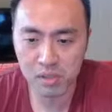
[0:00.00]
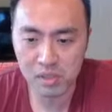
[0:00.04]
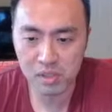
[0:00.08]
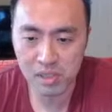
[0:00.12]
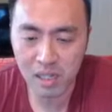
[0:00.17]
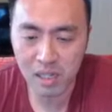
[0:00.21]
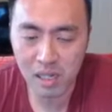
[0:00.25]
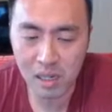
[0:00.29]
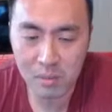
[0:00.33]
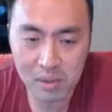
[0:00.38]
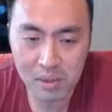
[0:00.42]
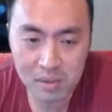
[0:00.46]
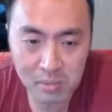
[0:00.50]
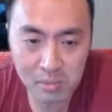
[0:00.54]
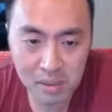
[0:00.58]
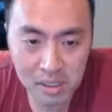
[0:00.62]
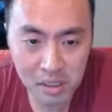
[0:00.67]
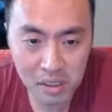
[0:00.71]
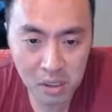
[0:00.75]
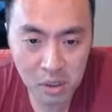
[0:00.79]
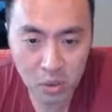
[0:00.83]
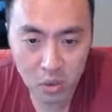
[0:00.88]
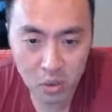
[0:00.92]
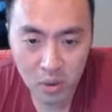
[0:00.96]
a comment
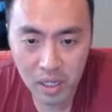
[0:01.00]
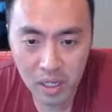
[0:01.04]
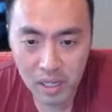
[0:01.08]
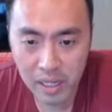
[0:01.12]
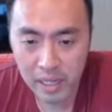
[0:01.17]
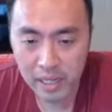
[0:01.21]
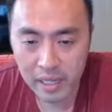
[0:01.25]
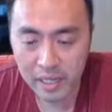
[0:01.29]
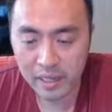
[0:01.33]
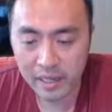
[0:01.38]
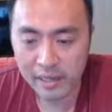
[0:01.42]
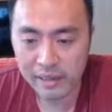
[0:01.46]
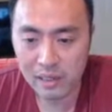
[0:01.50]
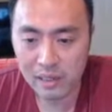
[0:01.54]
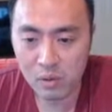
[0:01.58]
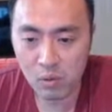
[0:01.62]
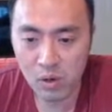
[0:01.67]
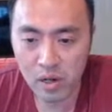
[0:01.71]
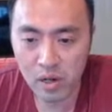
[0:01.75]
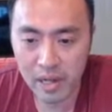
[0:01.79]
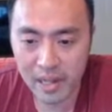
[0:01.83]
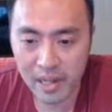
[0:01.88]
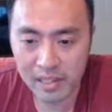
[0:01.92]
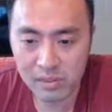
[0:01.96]
below, and I
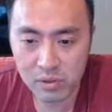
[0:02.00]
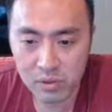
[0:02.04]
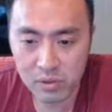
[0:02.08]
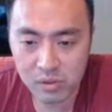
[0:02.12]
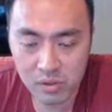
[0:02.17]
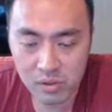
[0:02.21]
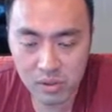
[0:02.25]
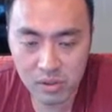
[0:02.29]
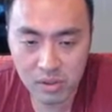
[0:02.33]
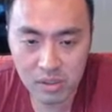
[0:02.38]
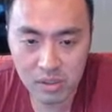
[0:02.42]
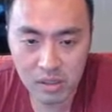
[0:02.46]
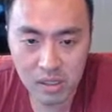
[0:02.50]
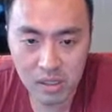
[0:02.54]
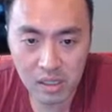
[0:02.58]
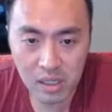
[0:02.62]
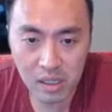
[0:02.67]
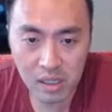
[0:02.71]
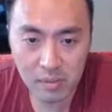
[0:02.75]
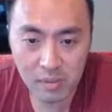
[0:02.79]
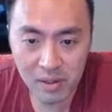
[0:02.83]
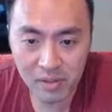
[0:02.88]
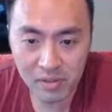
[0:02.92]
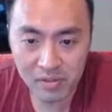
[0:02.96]
will answer
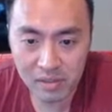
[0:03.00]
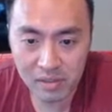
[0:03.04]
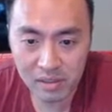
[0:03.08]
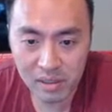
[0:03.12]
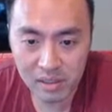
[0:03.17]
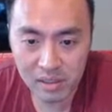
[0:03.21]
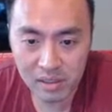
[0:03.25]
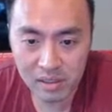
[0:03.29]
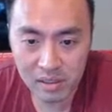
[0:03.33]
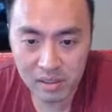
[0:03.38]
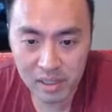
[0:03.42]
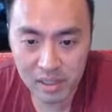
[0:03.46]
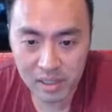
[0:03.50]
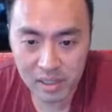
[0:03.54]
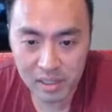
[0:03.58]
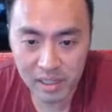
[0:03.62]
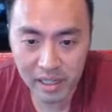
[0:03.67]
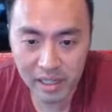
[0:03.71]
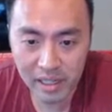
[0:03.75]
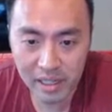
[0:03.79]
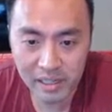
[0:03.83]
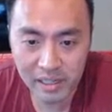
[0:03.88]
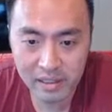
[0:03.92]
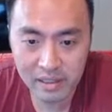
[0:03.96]
everything that I
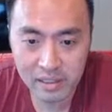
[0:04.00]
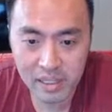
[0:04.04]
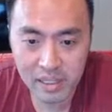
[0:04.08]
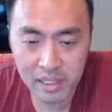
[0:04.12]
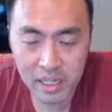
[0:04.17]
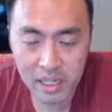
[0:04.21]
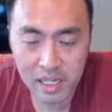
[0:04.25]
can.